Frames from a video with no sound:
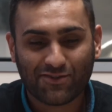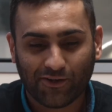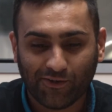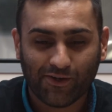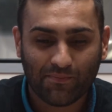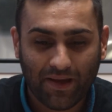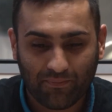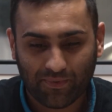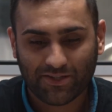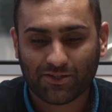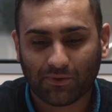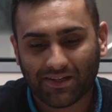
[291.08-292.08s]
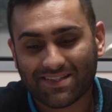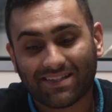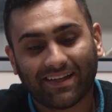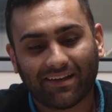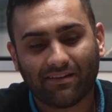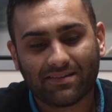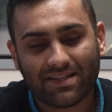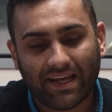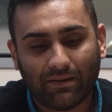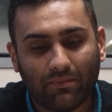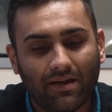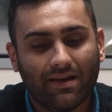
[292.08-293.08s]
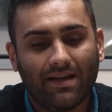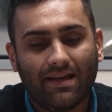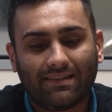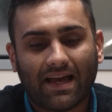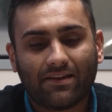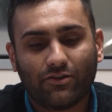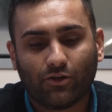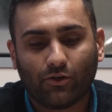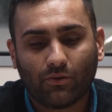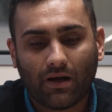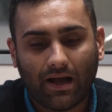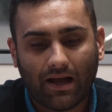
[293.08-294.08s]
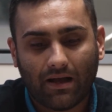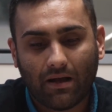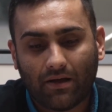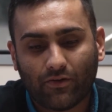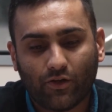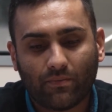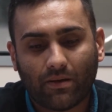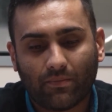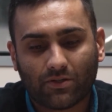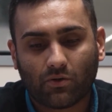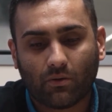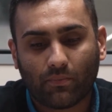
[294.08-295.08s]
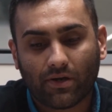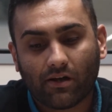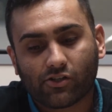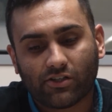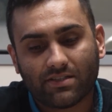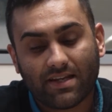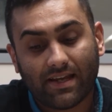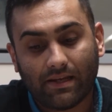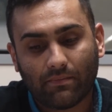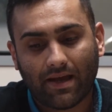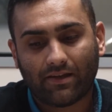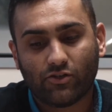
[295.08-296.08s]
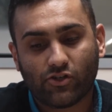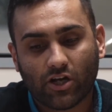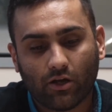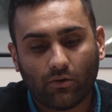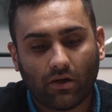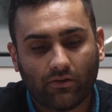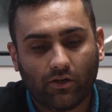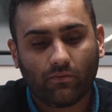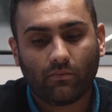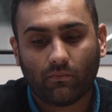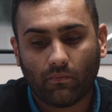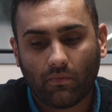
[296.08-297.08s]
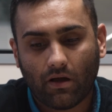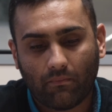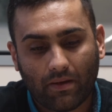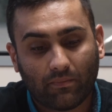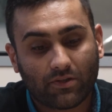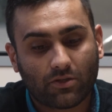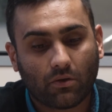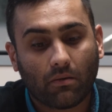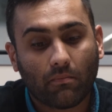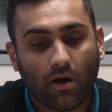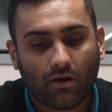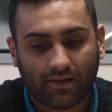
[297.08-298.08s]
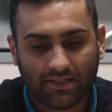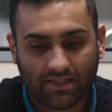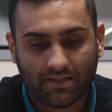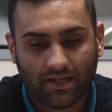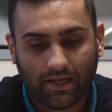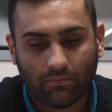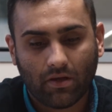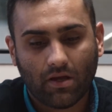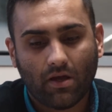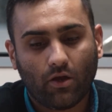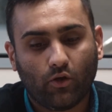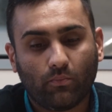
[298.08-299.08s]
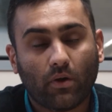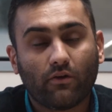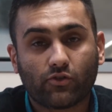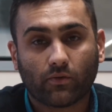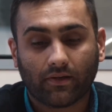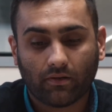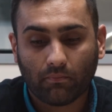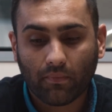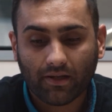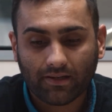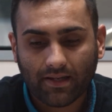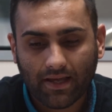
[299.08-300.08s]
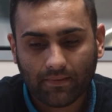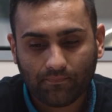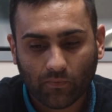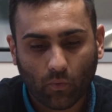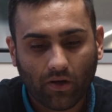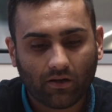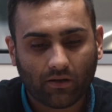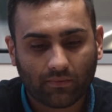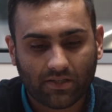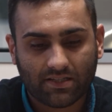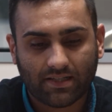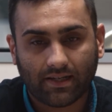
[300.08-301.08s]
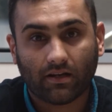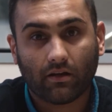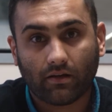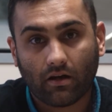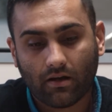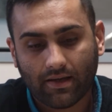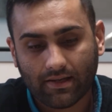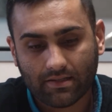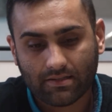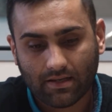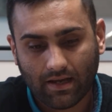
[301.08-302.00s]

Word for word: 2 new members to our Steelo team. Daniel, a new member to our production team, and Joe, a new member to our marketing team, who both joined on Monday. Welcome to Steelo guys,